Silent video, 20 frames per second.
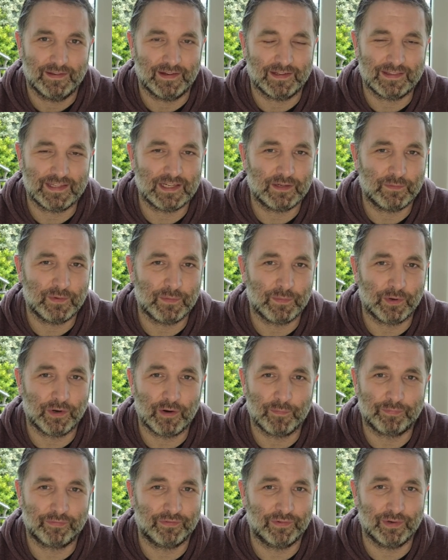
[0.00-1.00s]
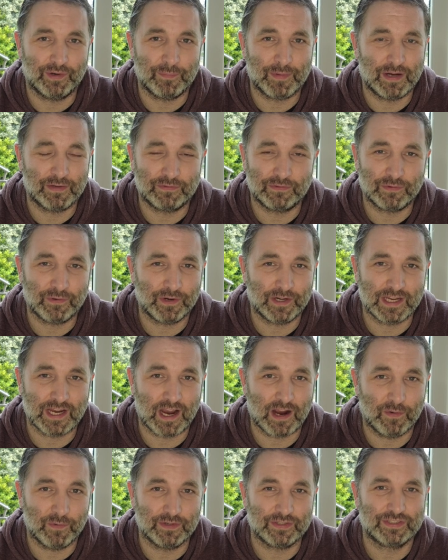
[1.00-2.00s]
I think we were up for about 30
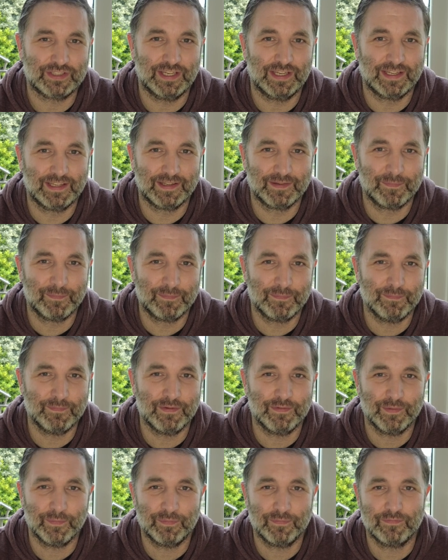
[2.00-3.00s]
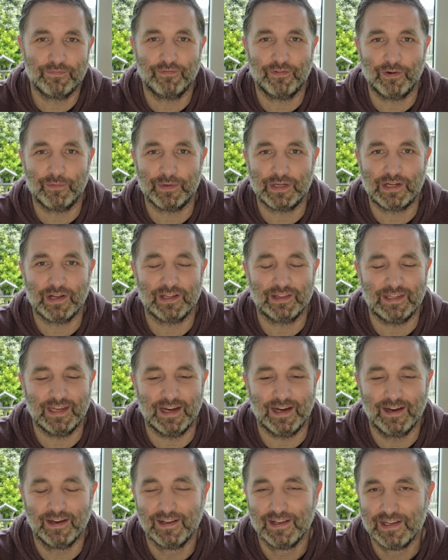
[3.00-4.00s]
hours before we got
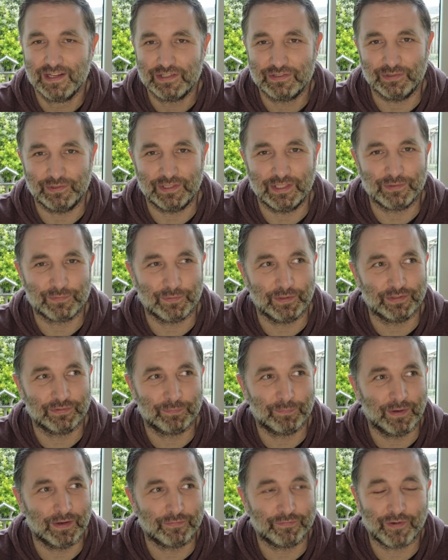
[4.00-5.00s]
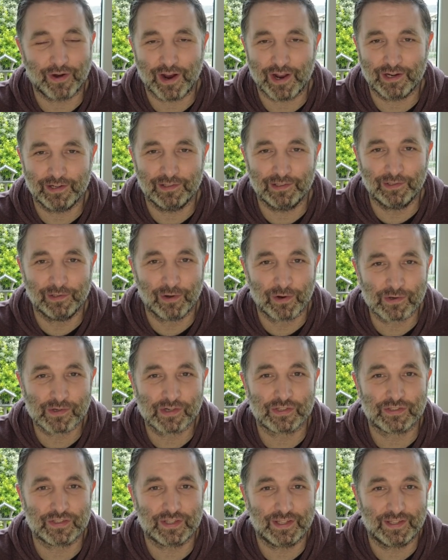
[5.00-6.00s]
there. So this was by far the
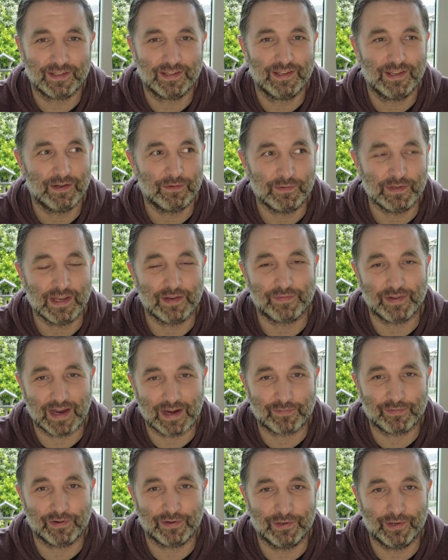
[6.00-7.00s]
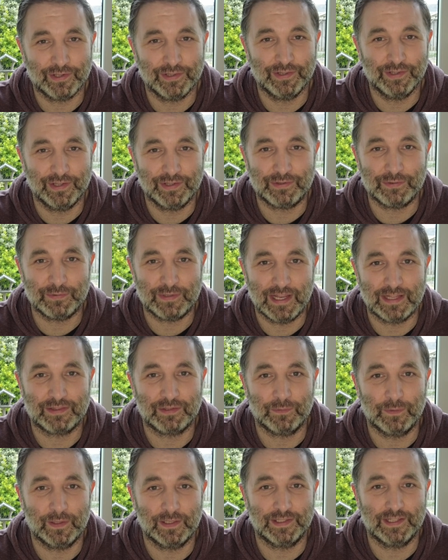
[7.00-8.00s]
longest we have ever done to get
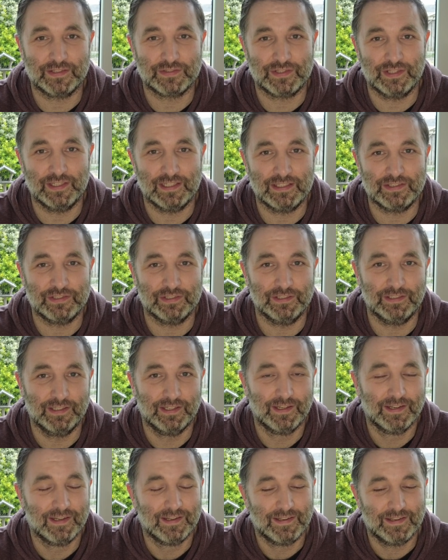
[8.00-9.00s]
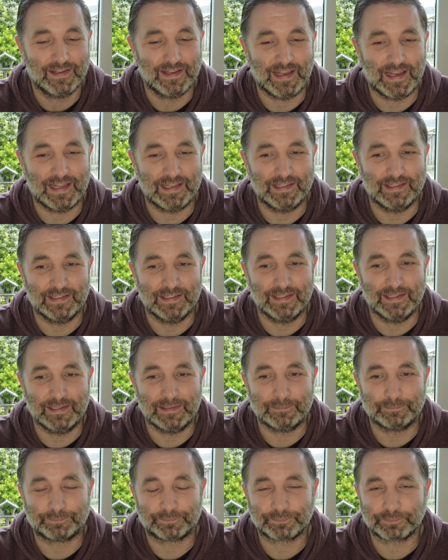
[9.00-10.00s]
to our destination.
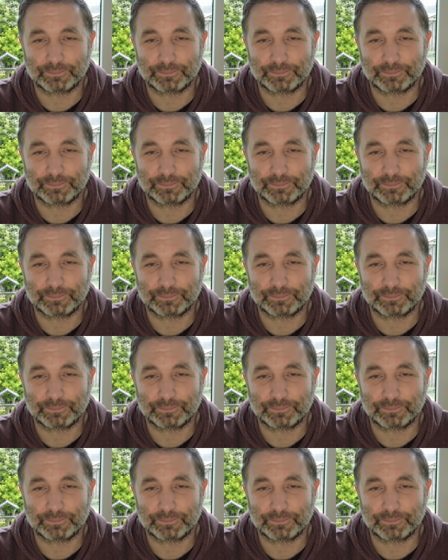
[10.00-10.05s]
And